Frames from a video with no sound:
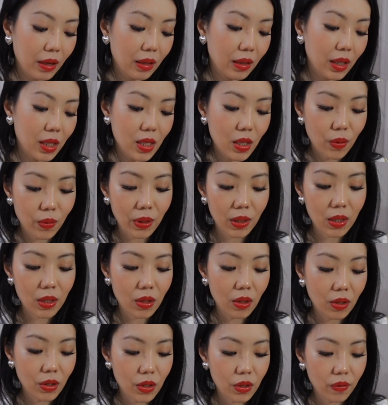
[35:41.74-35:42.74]
This one is
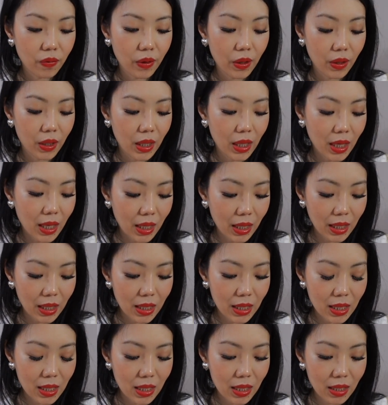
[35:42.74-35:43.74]
also very
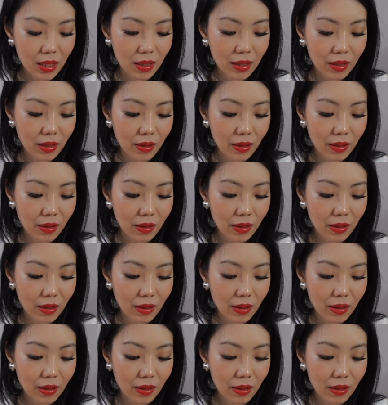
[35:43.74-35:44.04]
nice.